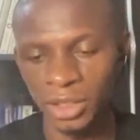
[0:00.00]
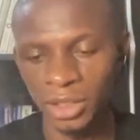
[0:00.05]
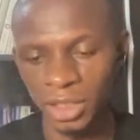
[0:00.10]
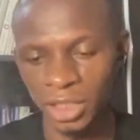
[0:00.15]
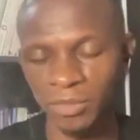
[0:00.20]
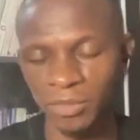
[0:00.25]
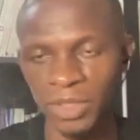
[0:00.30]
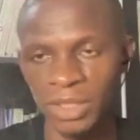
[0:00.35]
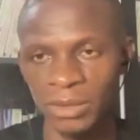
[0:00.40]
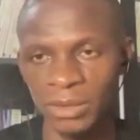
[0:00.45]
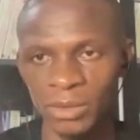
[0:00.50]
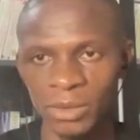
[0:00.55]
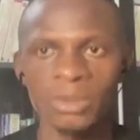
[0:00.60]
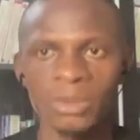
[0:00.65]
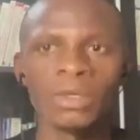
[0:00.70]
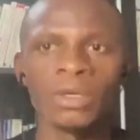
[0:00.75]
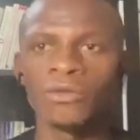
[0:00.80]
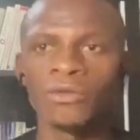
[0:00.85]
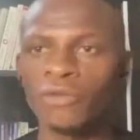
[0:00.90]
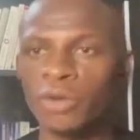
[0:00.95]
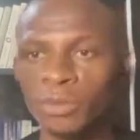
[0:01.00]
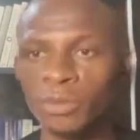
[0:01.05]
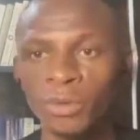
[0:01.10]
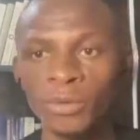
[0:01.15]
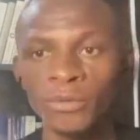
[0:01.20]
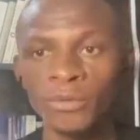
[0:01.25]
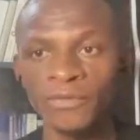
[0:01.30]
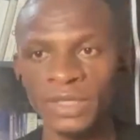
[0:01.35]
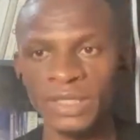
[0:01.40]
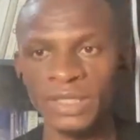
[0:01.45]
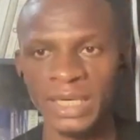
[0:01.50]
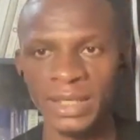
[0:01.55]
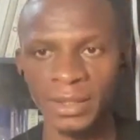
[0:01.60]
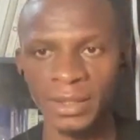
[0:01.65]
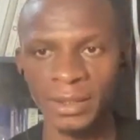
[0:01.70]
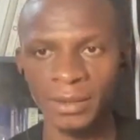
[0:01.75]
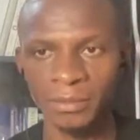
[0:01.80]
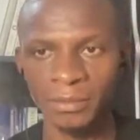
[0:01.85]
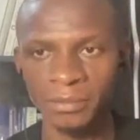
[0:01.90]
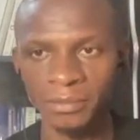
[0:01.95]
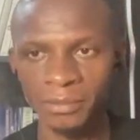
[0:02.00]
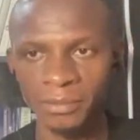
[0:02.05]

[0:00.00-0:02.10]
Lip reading: Keep that one. Remove Face ID.